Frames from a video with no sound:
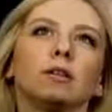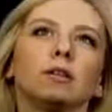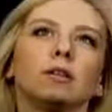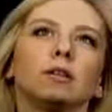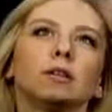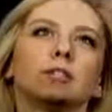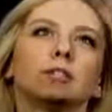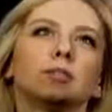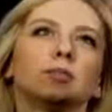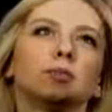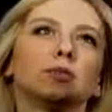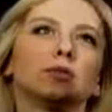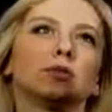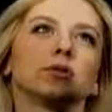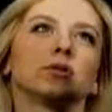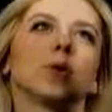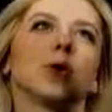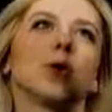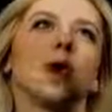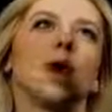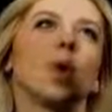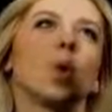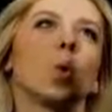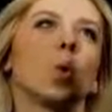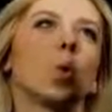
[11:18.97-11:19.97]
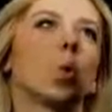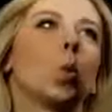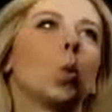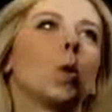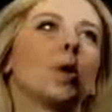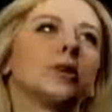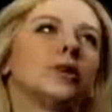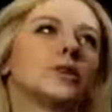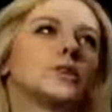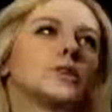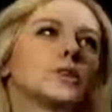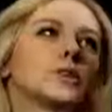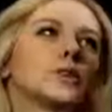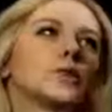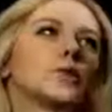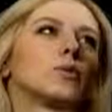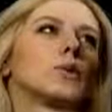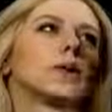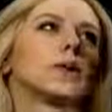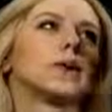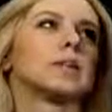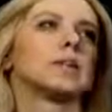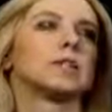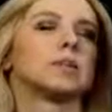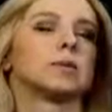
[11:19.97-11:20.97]
the decimals one to the
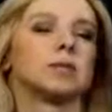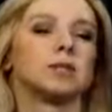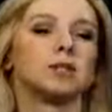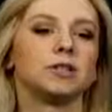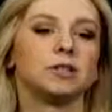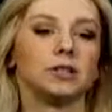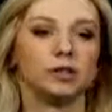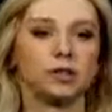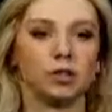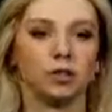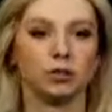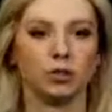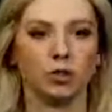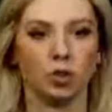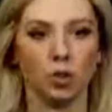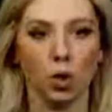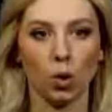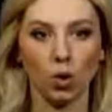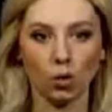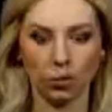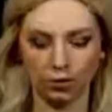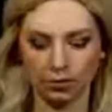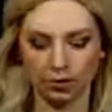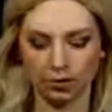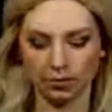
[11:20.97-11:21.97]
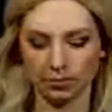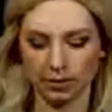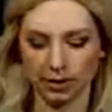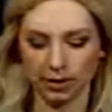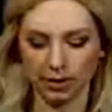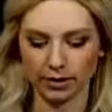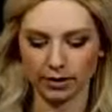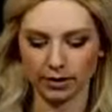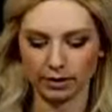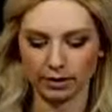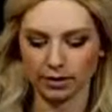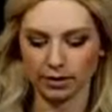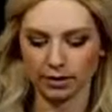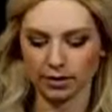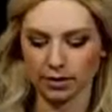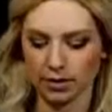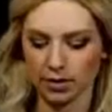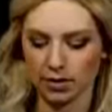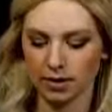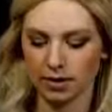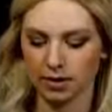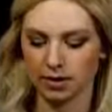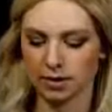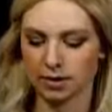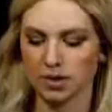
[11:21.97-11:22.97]
right to be dealing with whole numbers.
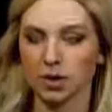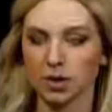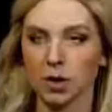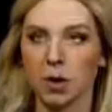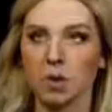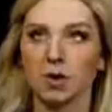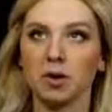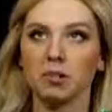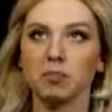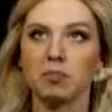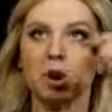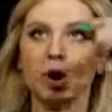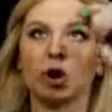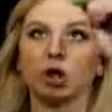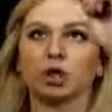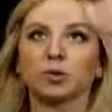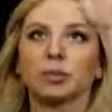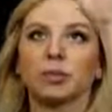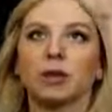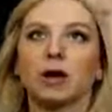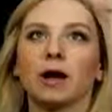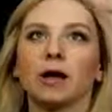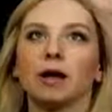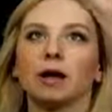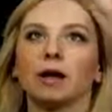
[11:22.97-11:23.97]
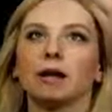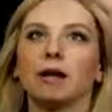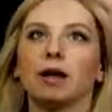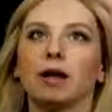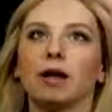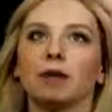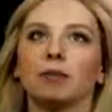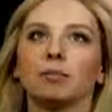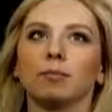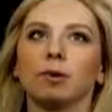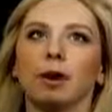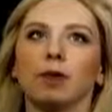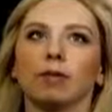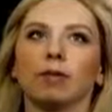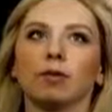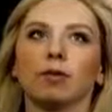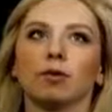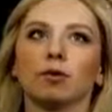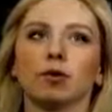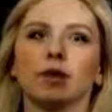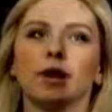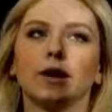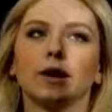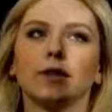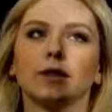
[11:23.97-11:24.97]
So we multiply again by the
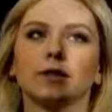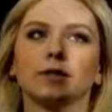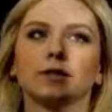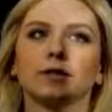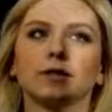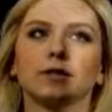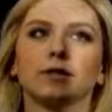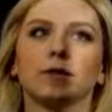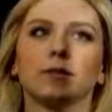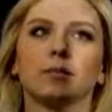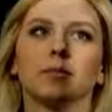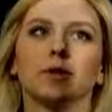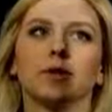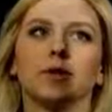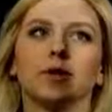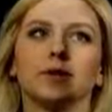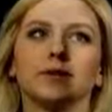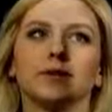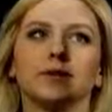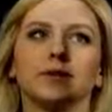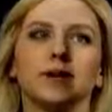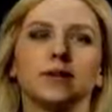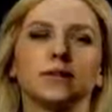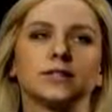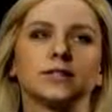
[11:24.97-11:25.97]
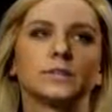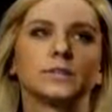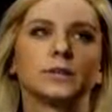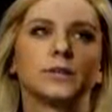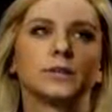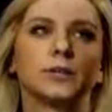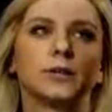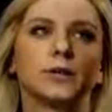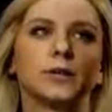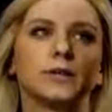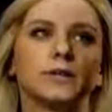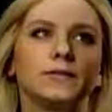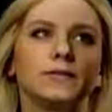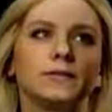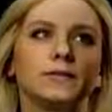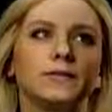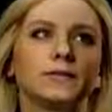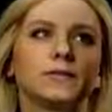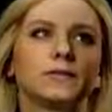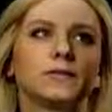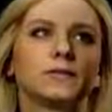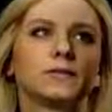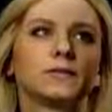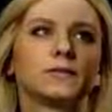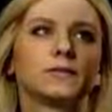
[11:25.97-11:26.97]
greatest number of decimal
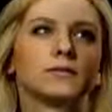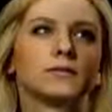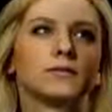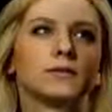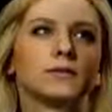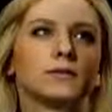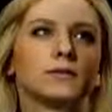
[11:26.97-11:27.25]
places.